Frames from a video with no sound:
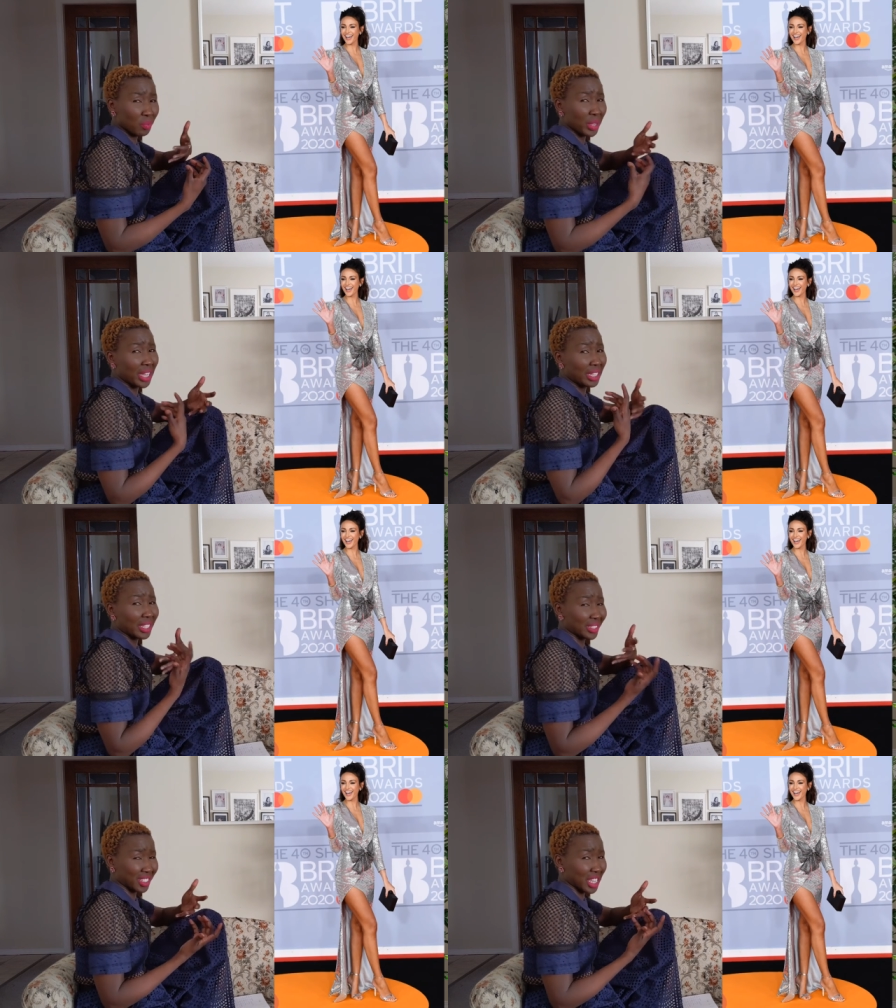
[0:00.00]

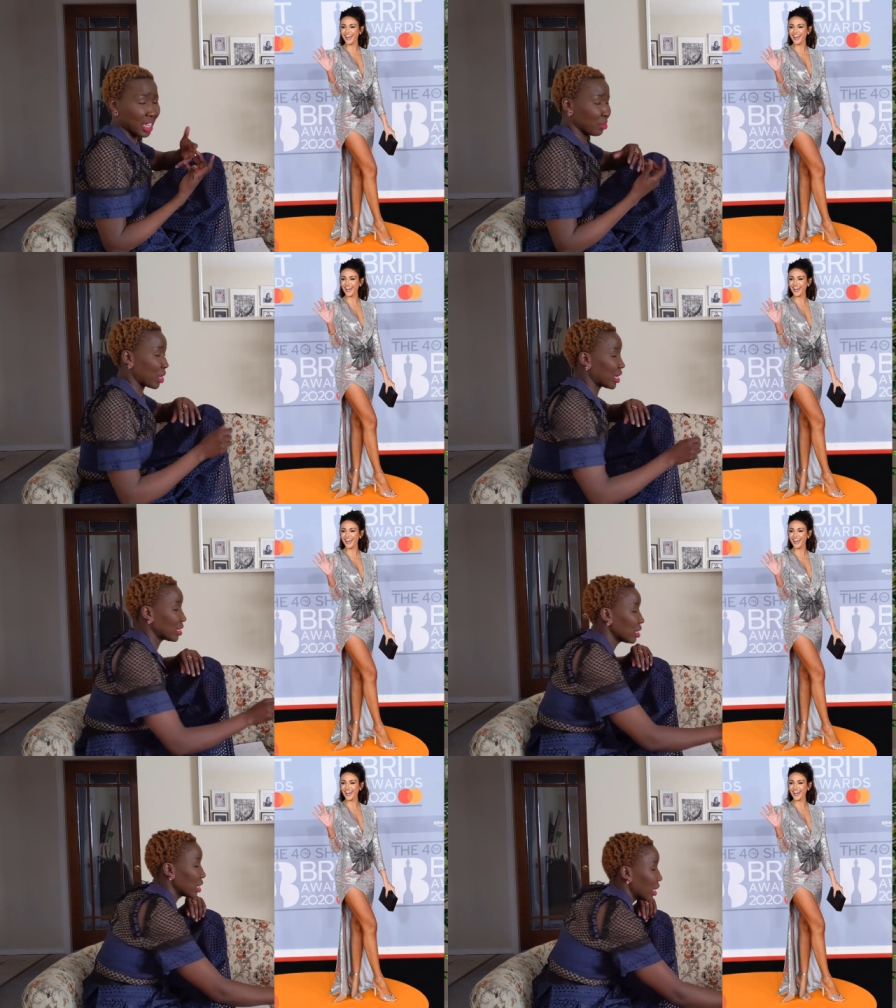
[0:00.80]
made a
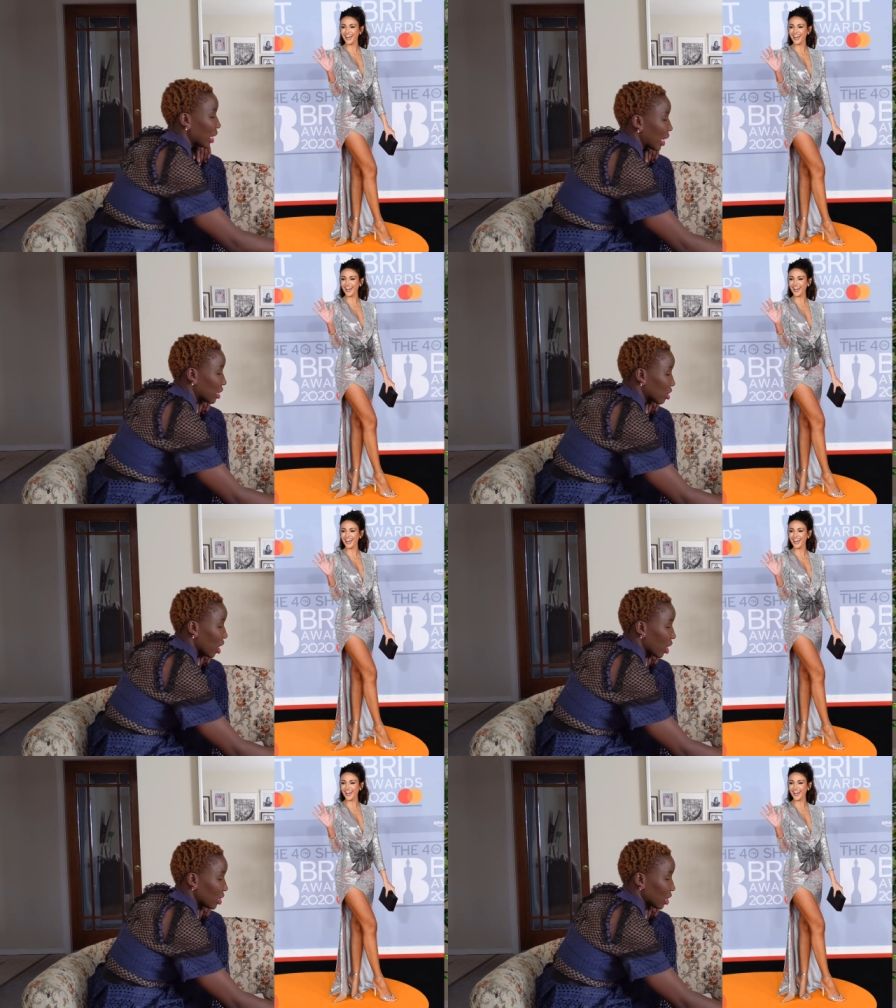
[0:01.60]
statement, and
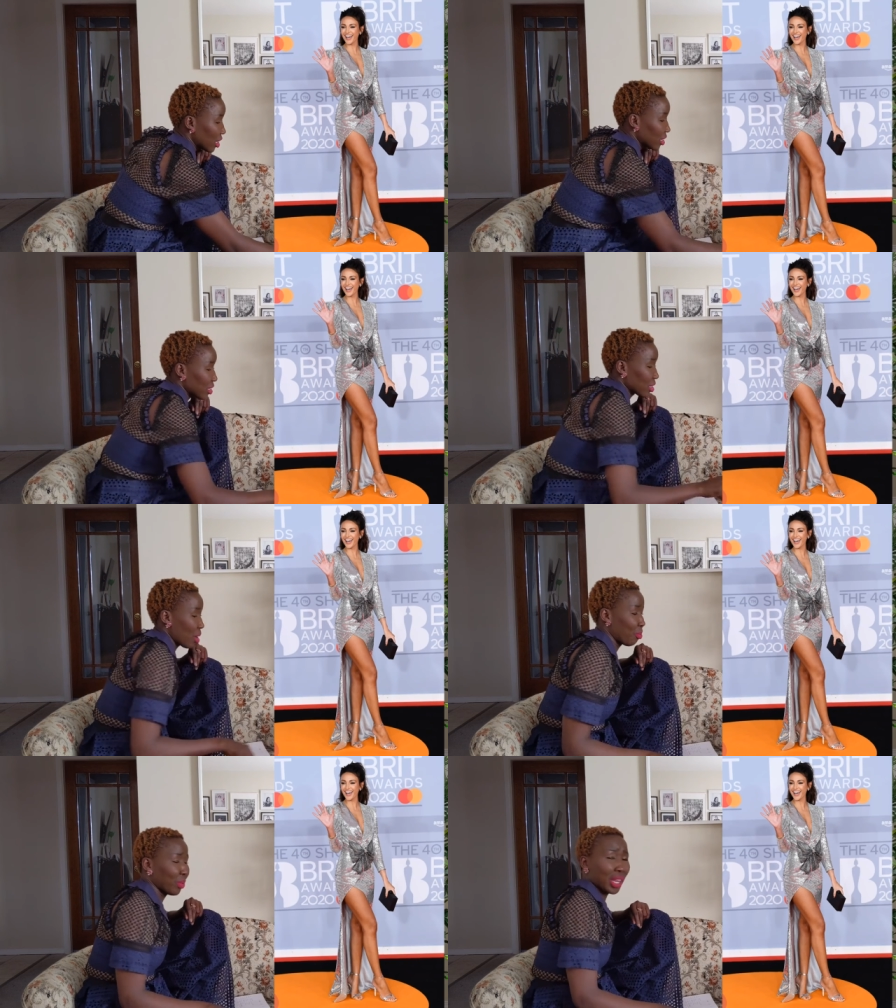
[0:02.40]
not this
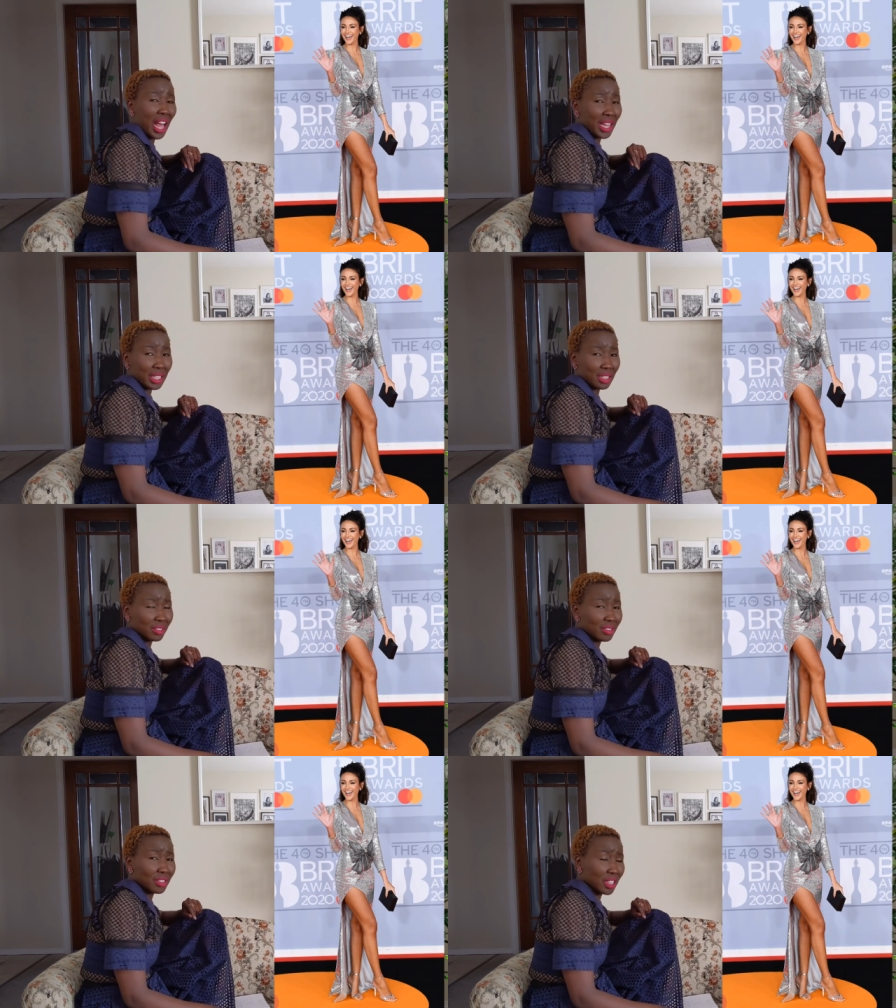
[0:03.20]
black
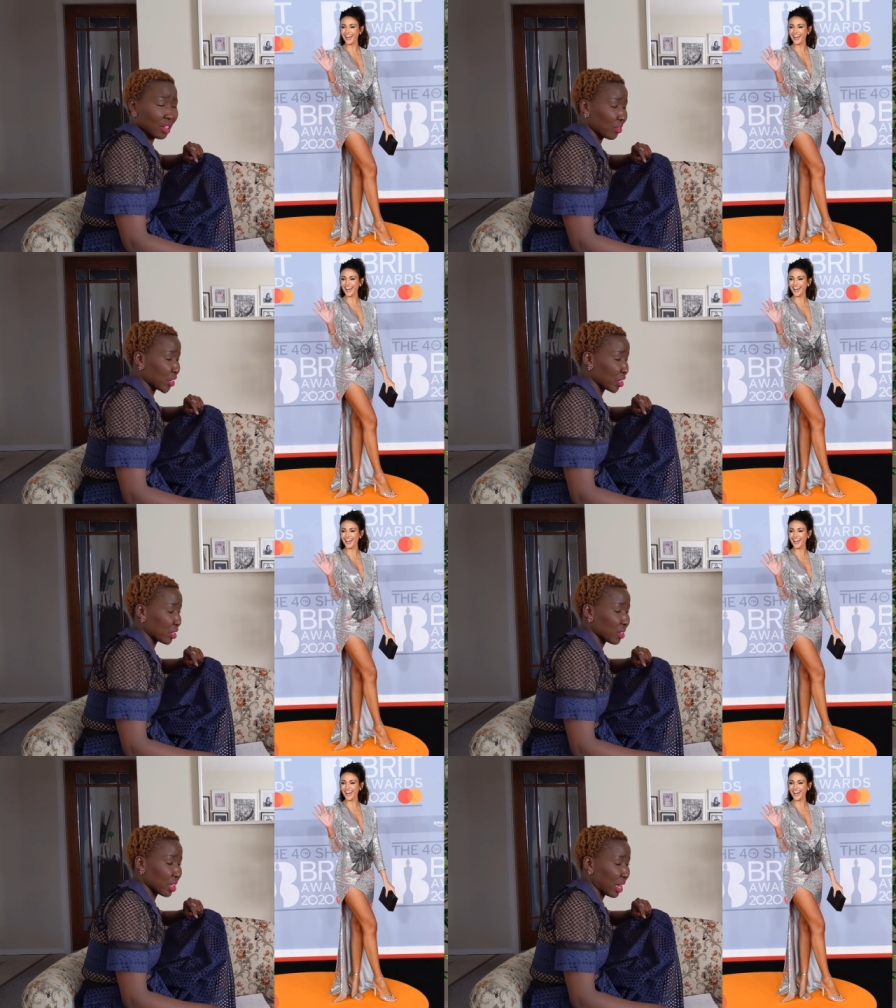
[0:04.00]
and
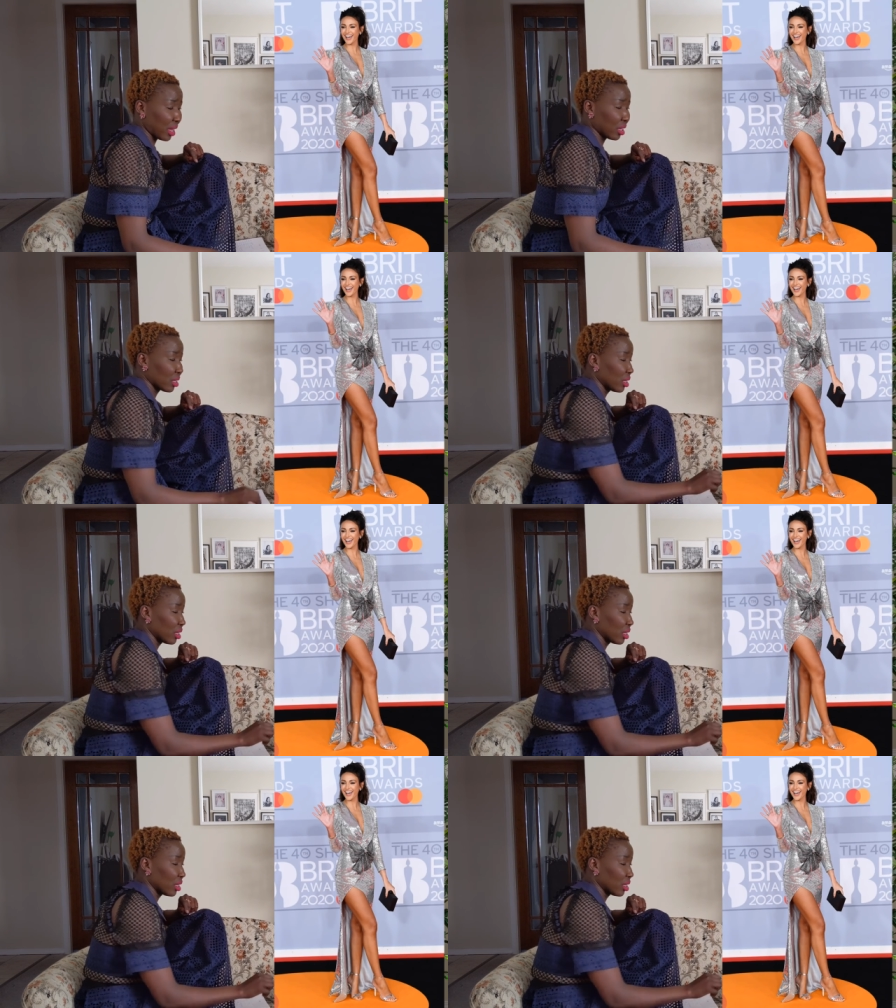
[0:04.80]
silver thing.